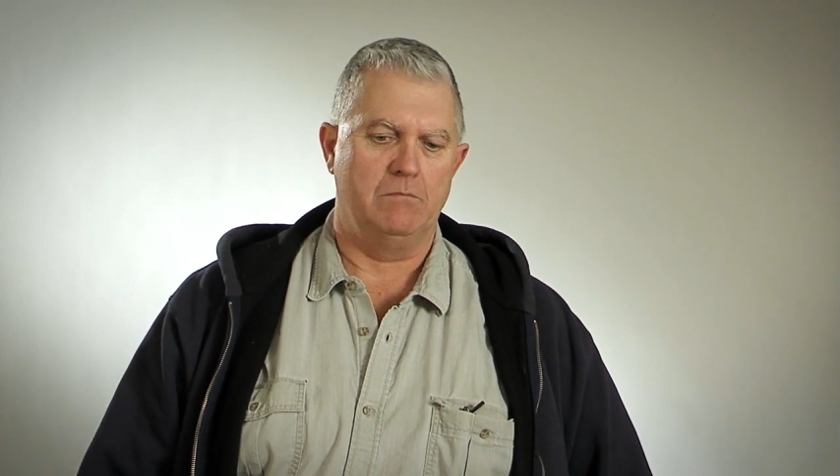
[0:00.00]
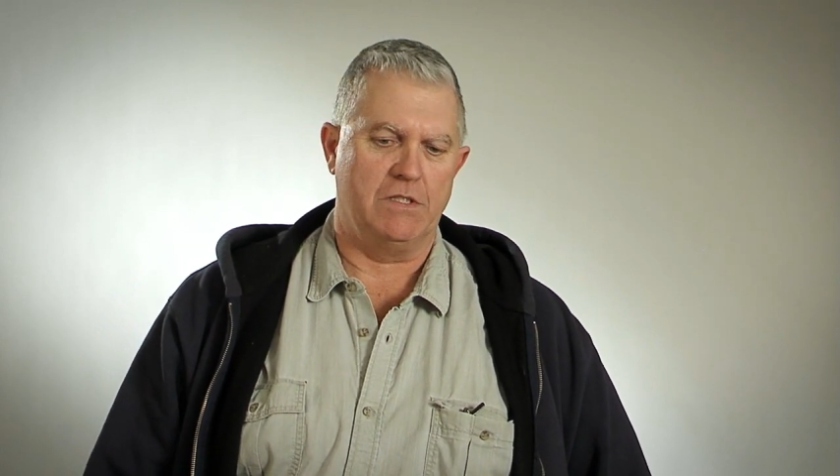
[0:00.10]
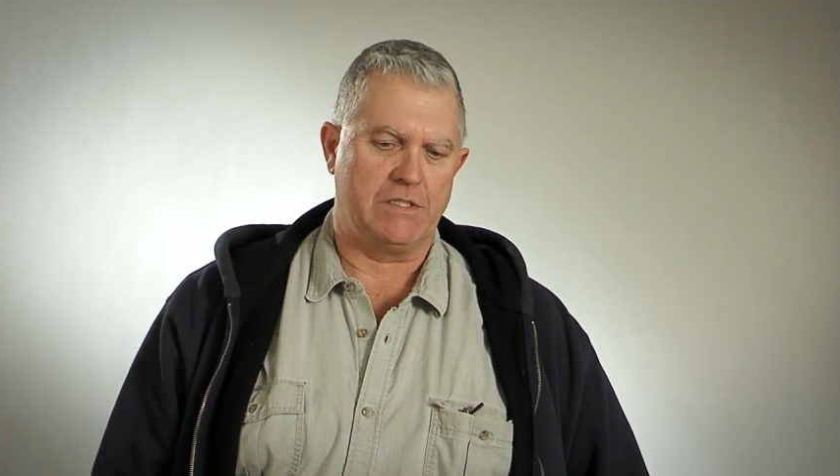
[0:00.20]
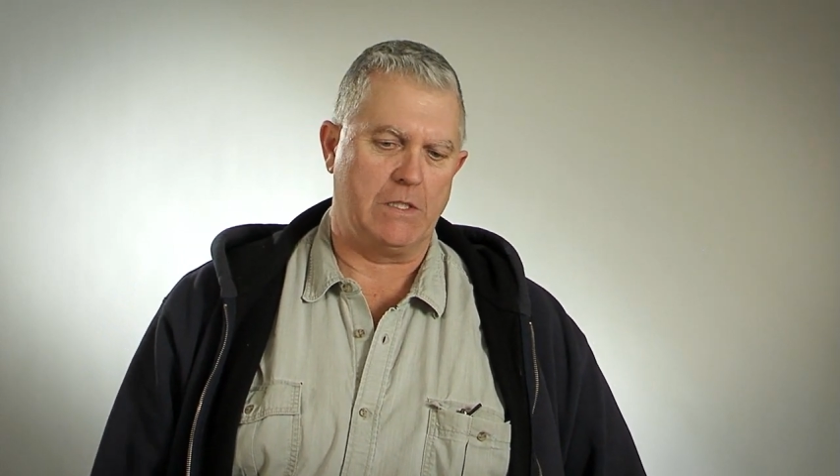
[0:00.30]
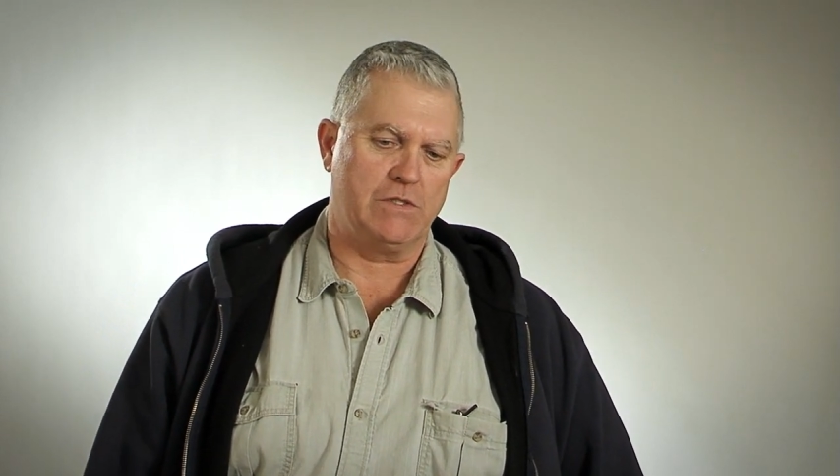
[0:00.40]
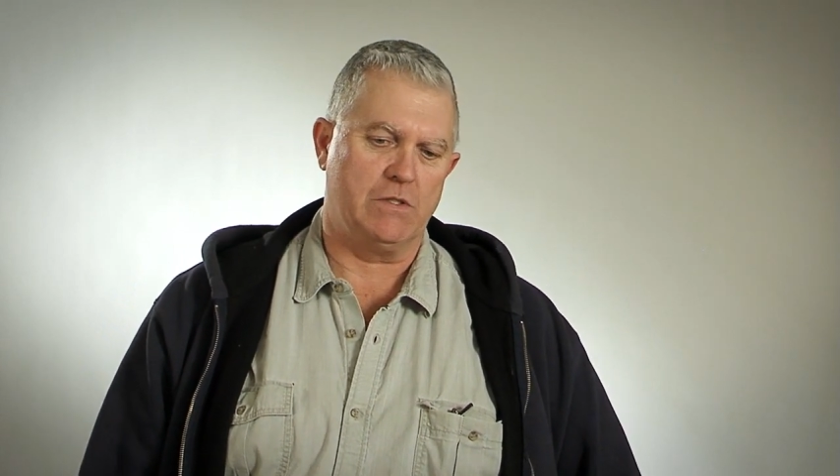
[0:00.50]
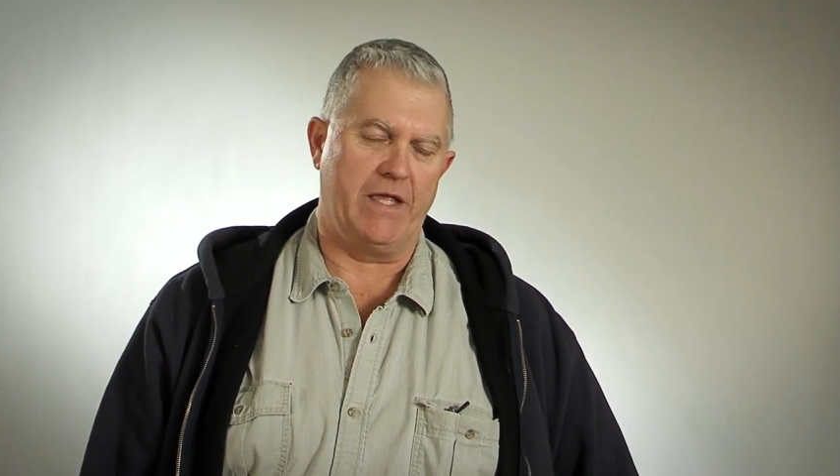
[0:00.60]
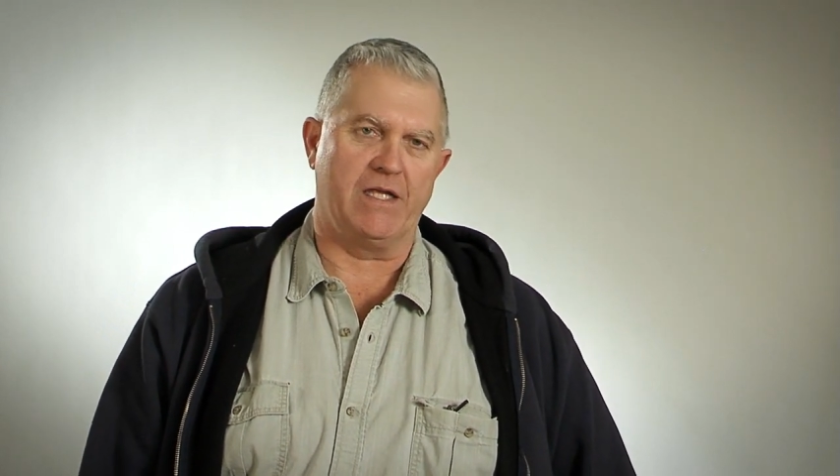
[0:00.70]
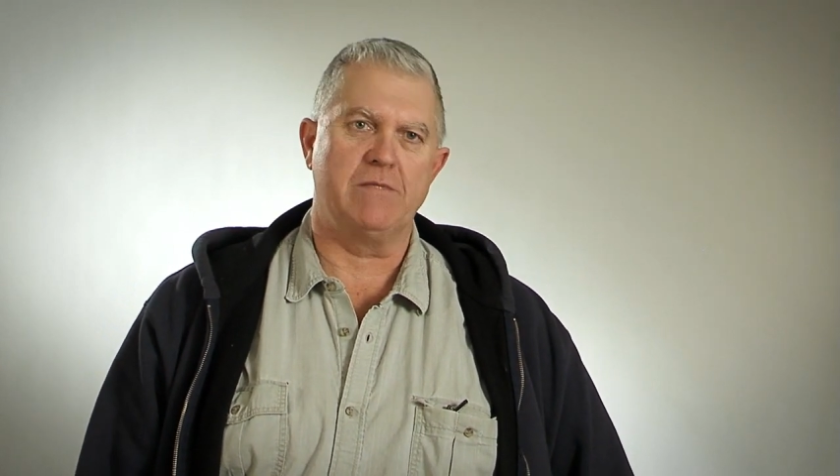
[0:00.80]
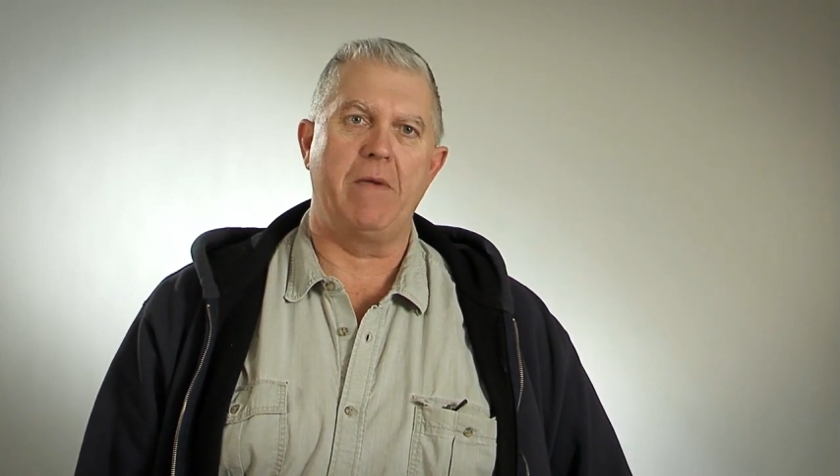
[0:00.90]
Plus also
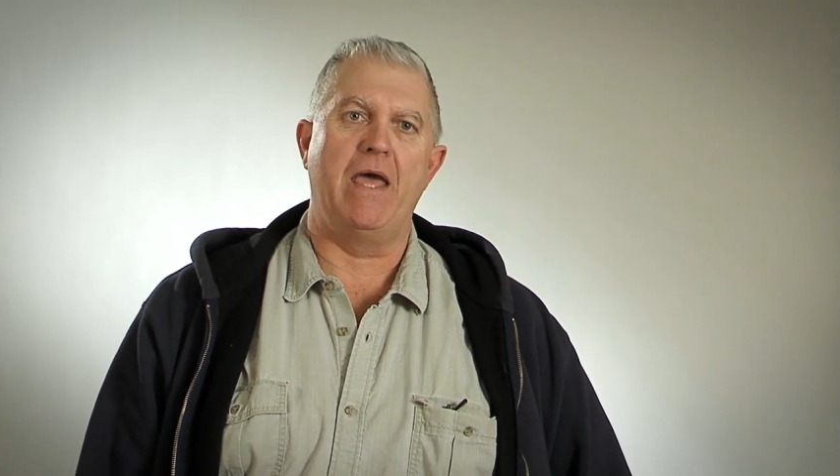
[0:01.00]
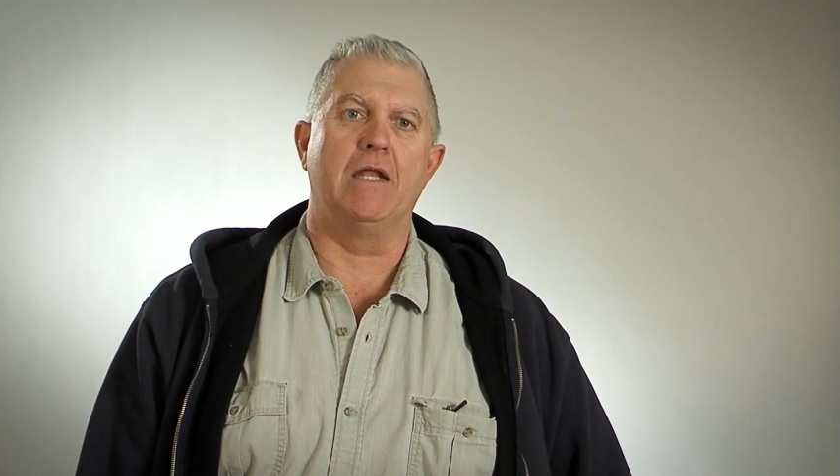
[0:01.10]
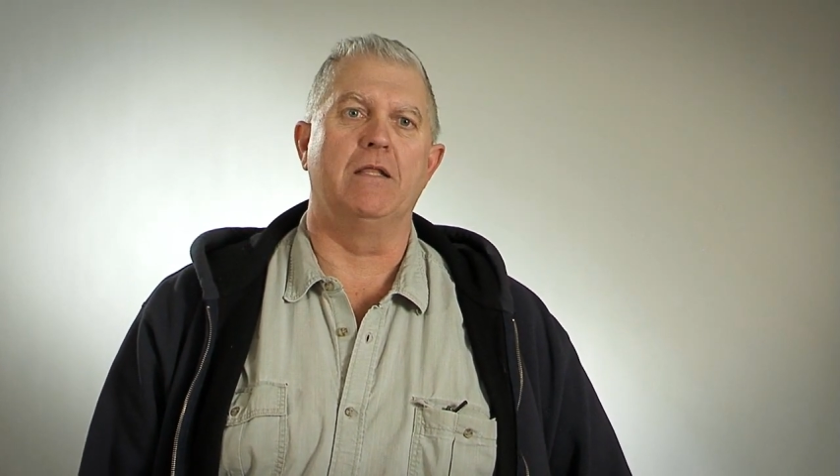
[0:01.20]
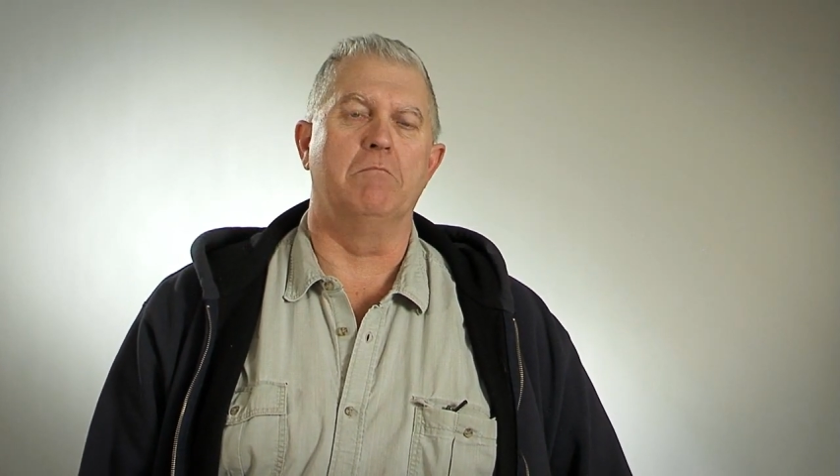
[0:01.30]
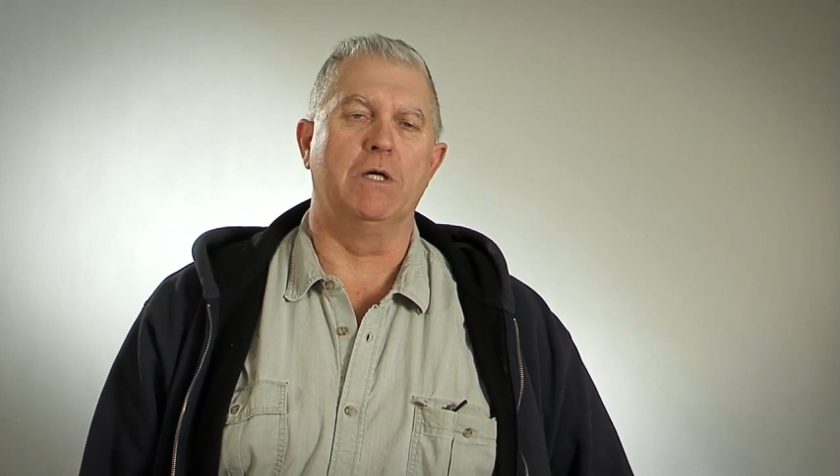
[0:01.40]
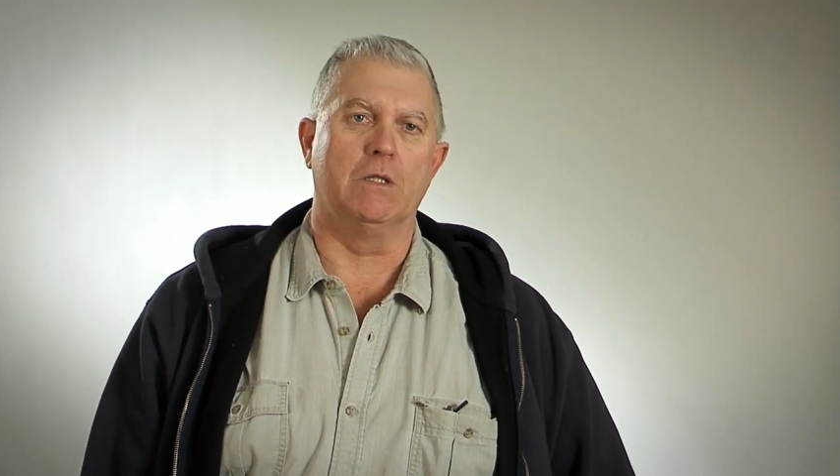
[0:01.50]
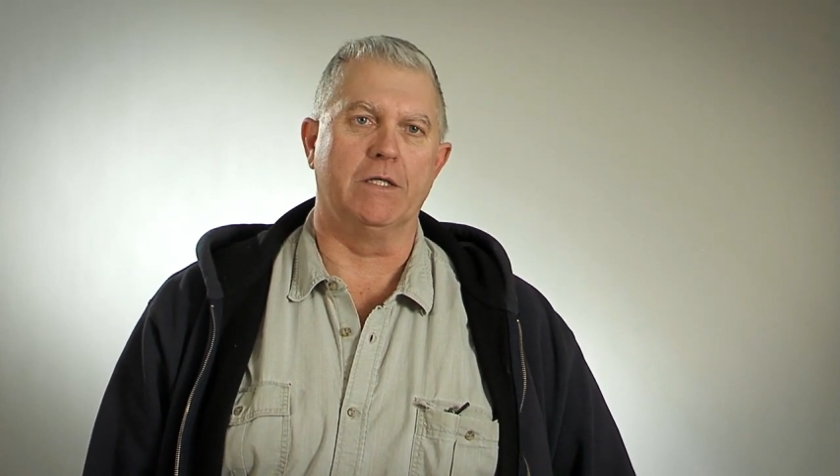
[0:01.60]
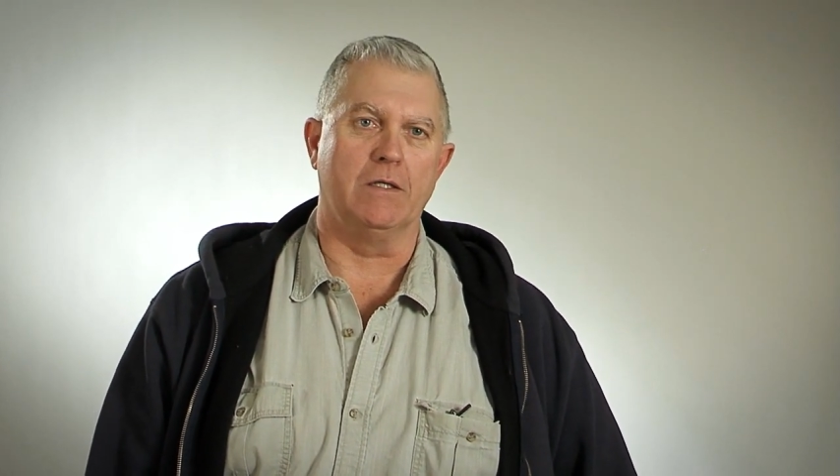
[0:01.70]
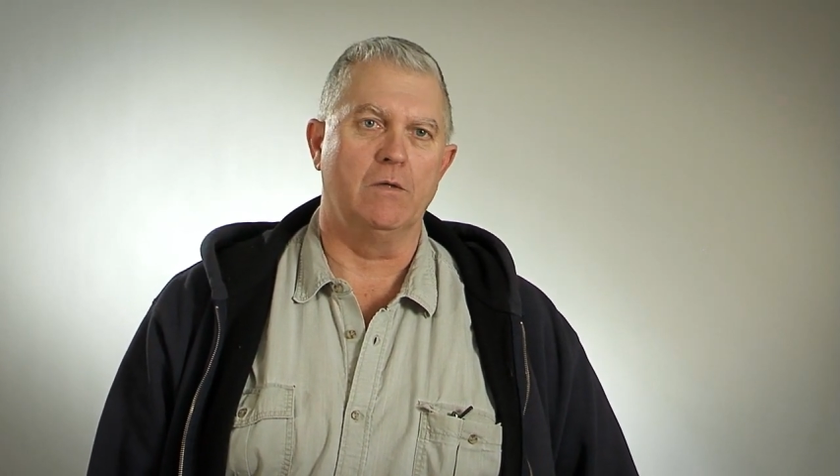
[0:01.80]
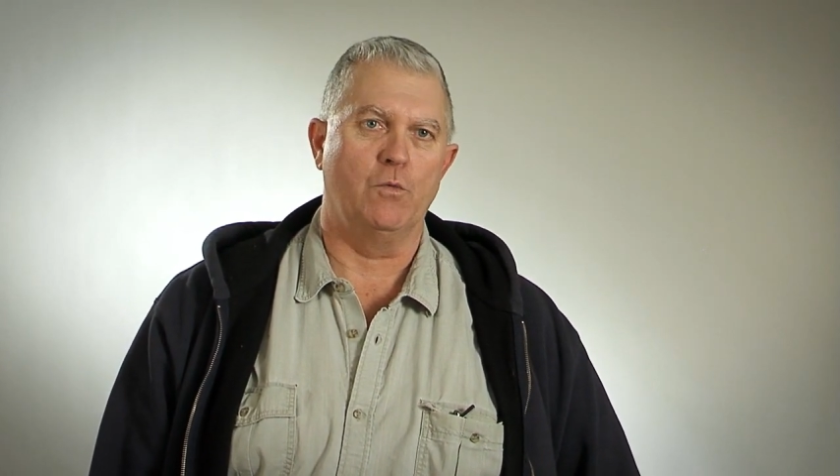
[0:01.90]
they expanded the
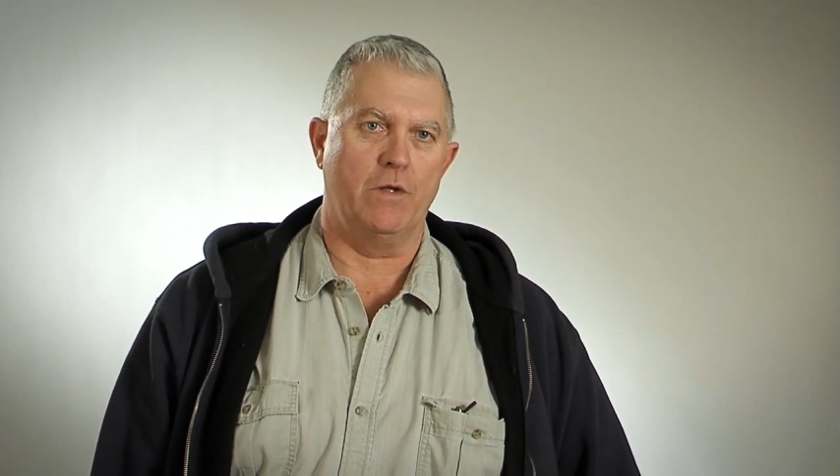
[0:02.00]
building.